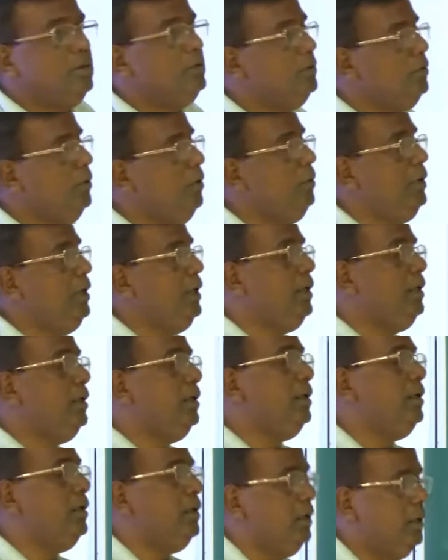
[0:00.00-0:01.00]
So we'll be
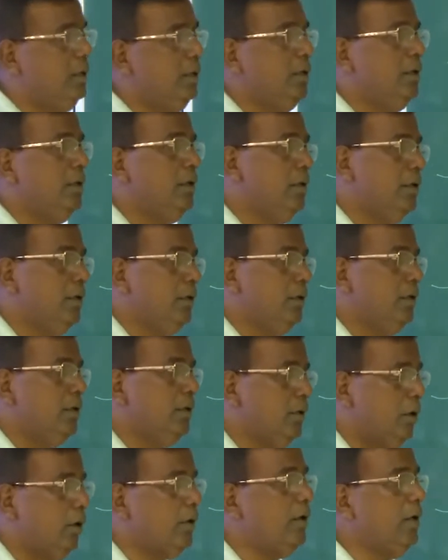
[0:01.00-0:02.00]

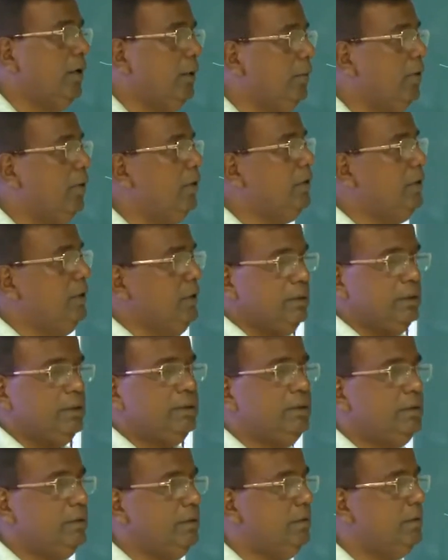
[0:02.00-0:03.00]
talking about
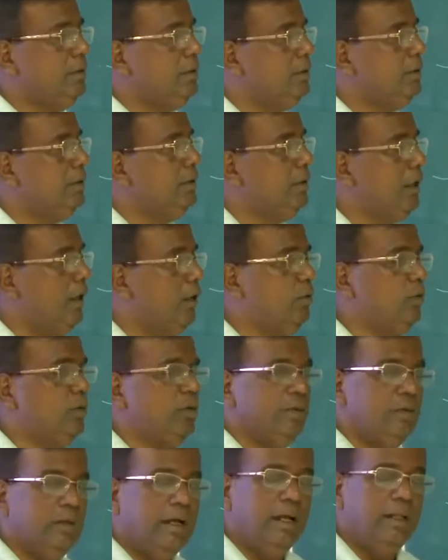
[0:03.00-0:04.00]
this, how to
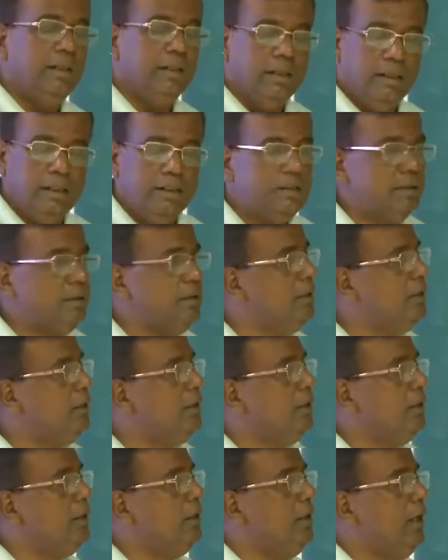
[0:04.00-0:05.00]
design this
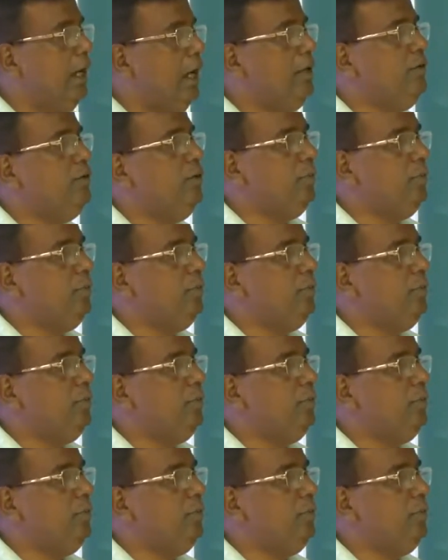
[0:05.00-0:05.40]
as we